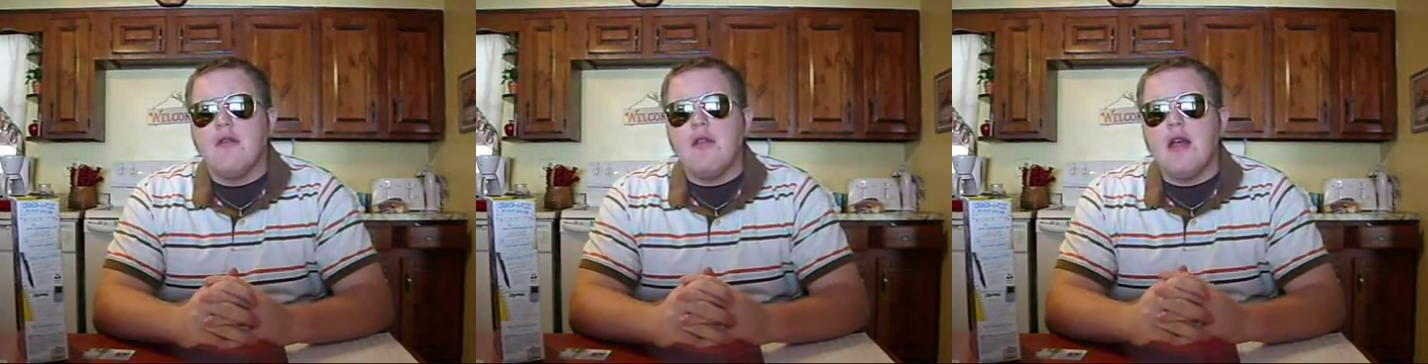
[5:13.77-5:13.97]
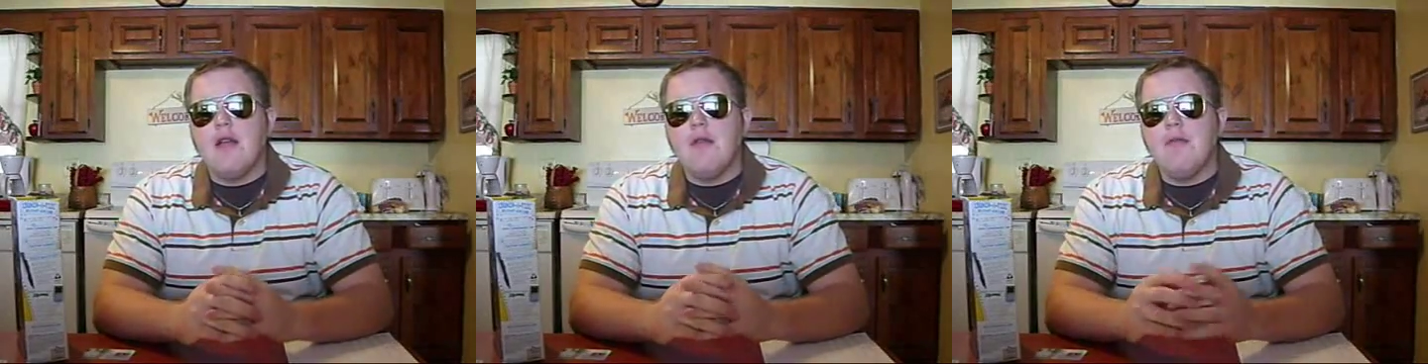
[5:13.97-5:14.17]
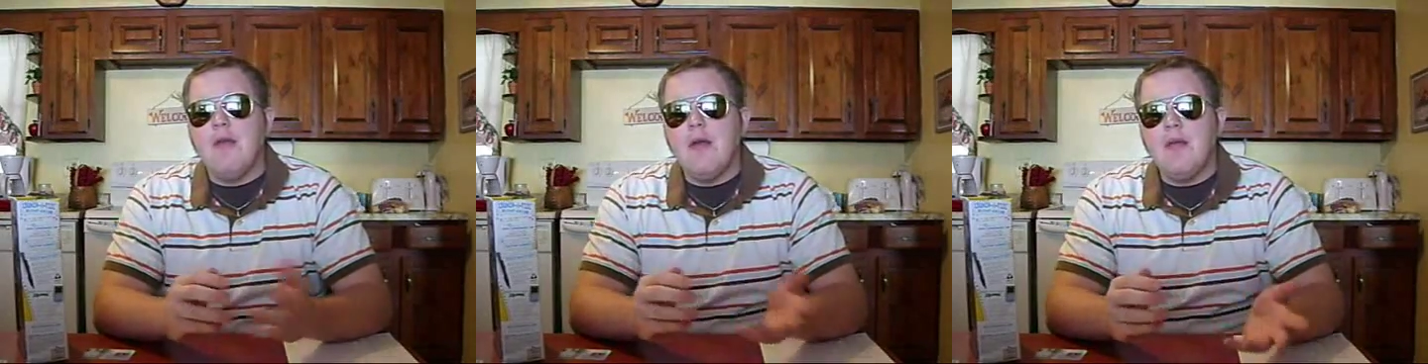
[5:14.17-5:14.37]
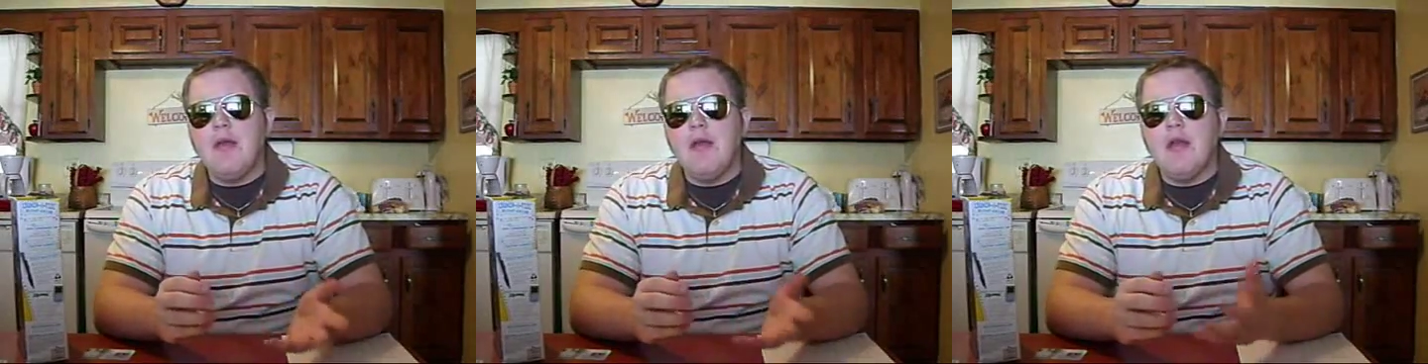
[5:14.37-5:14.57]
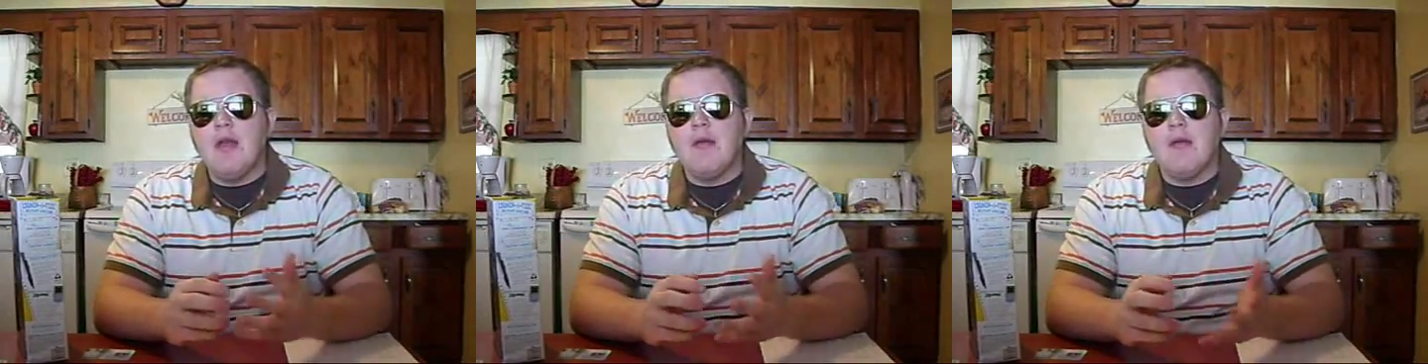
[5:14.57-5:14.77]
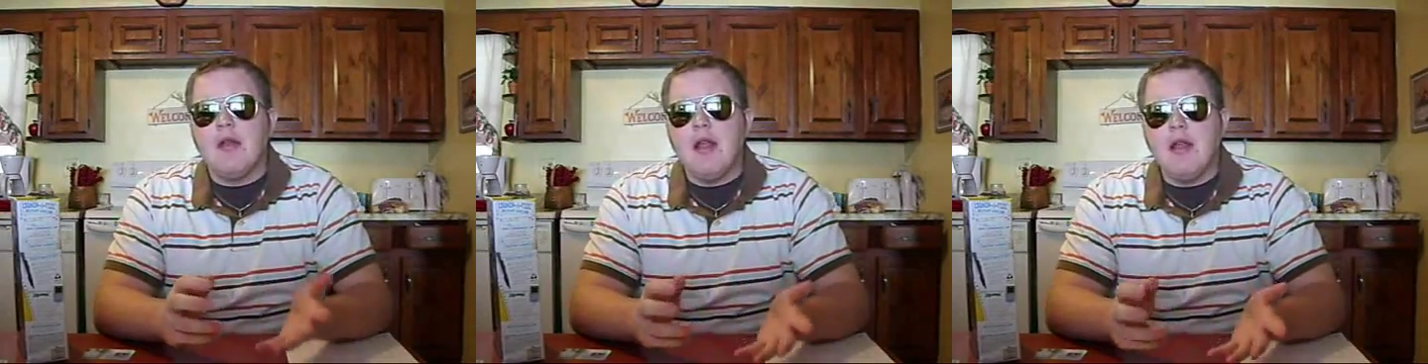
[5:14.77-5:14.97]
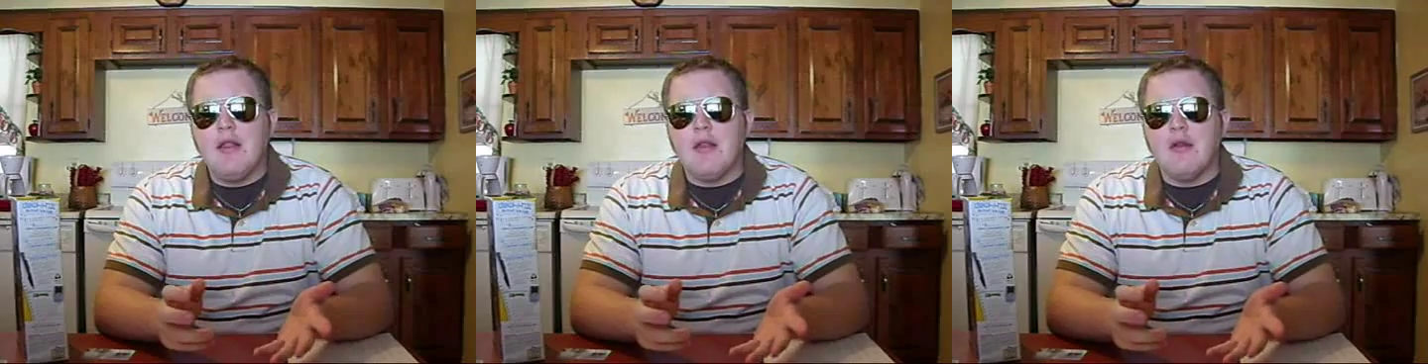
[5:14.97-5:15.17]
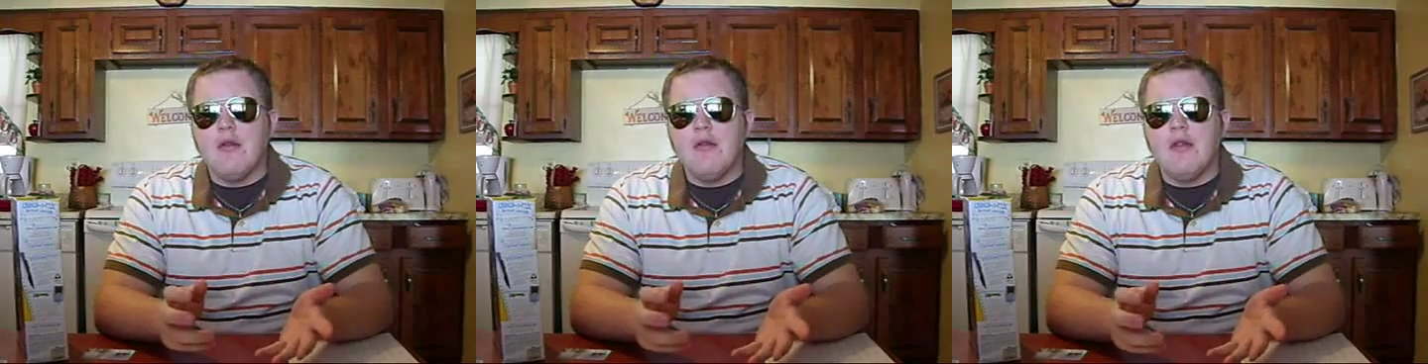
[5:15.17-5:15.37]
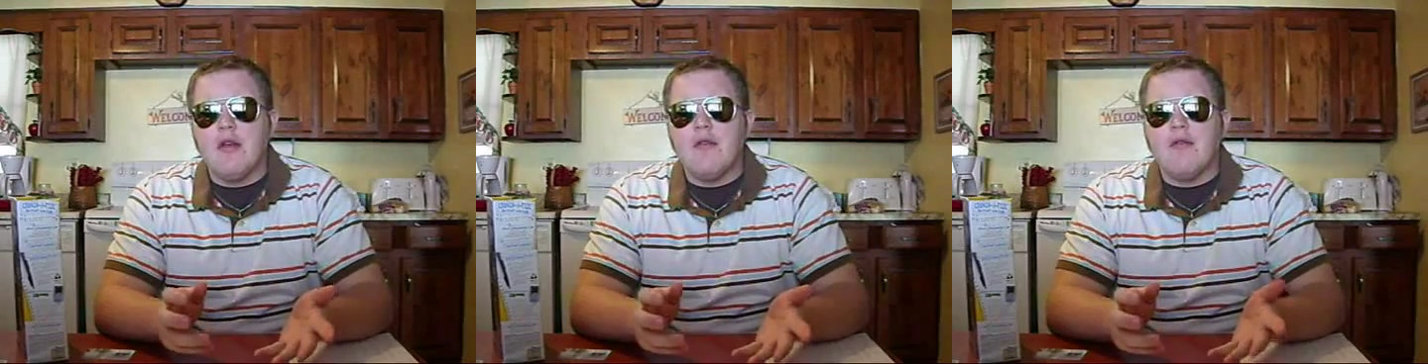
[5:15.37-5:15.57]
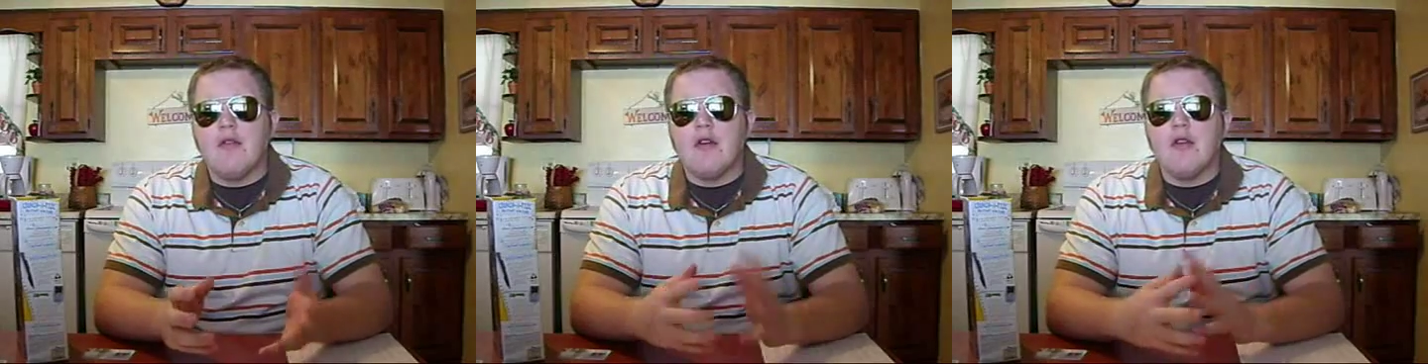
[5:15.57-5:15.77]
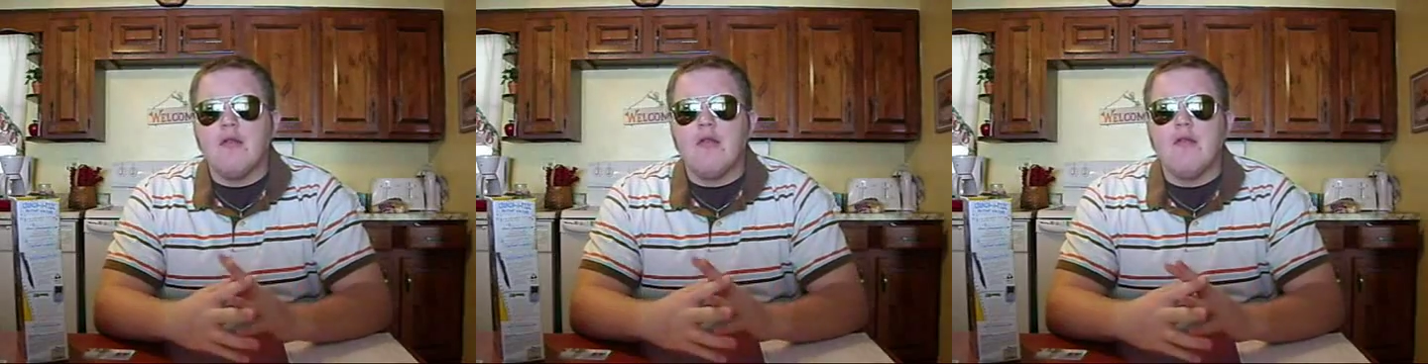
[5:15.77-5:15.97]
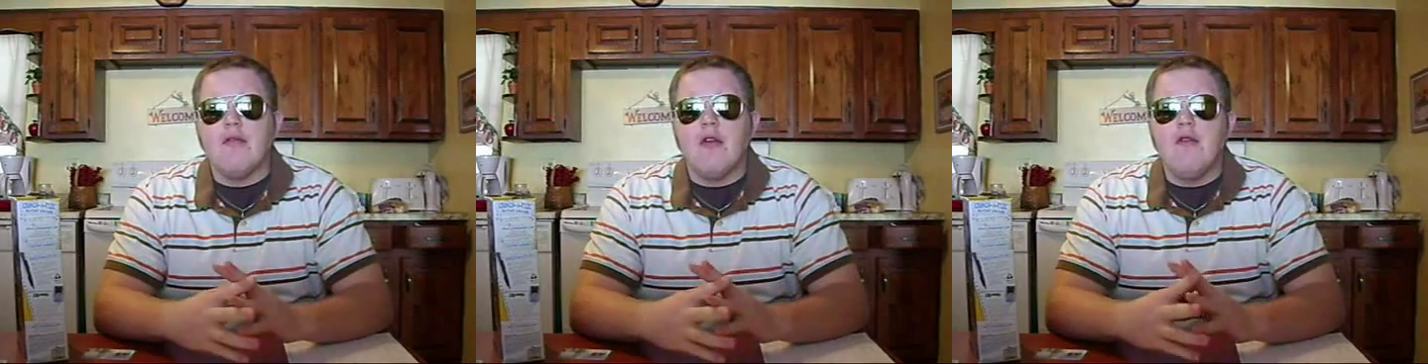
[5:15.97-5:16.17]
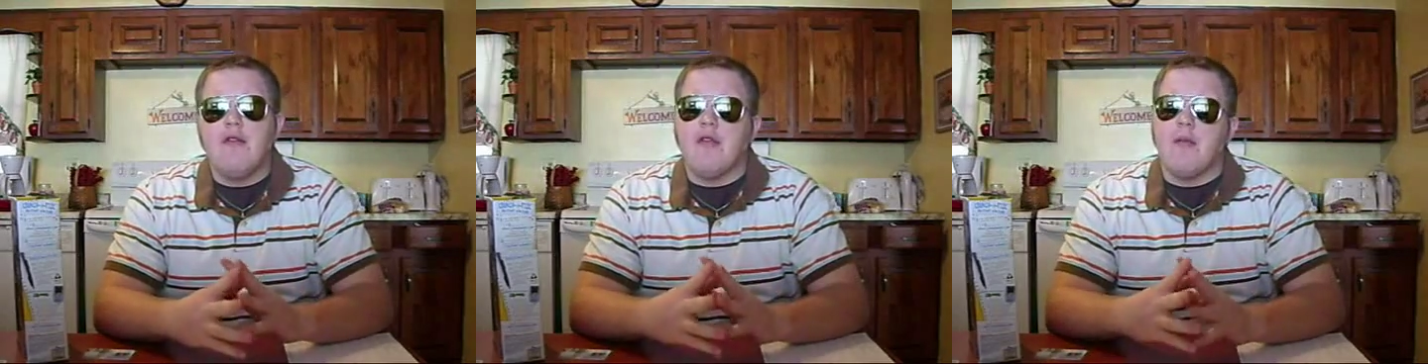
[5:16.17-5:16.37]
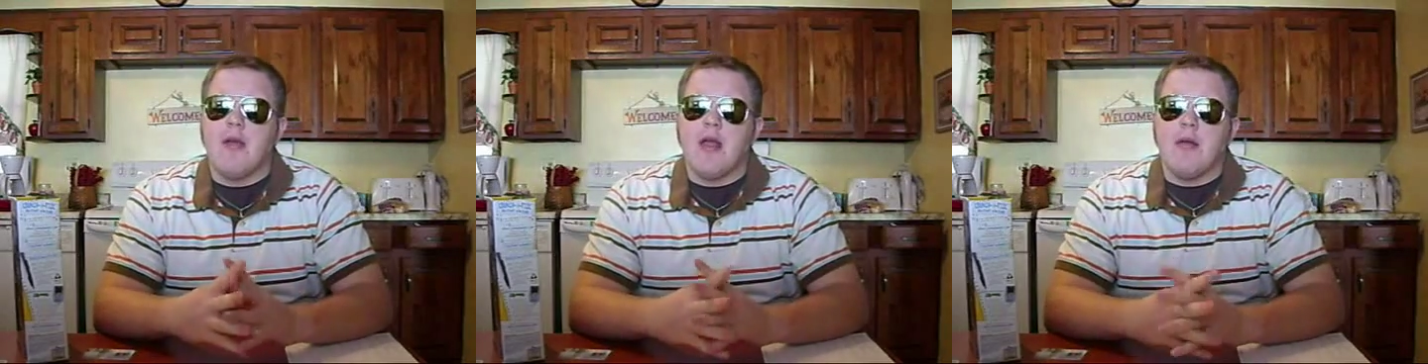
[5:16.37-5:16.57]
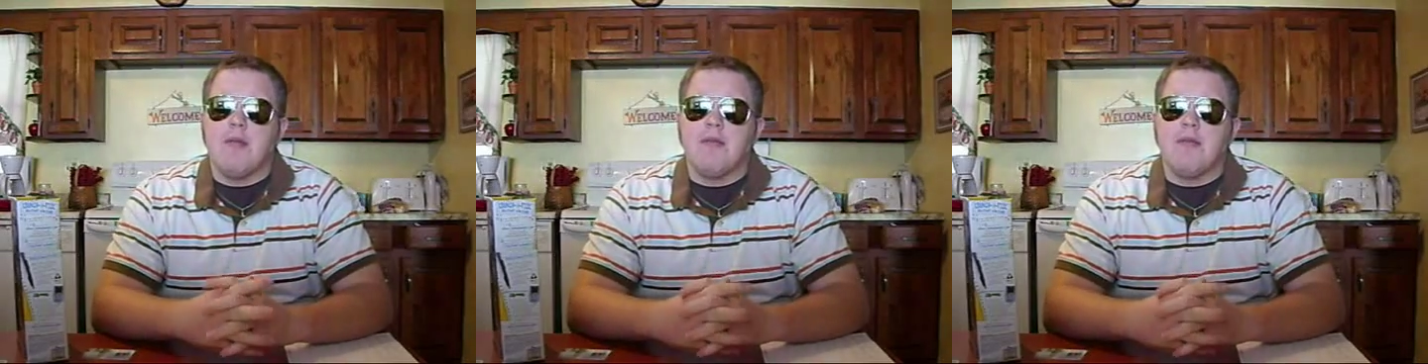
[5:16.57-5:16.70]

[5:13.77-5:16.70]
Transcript: that maybe you can relate to, therefore you will vote for me.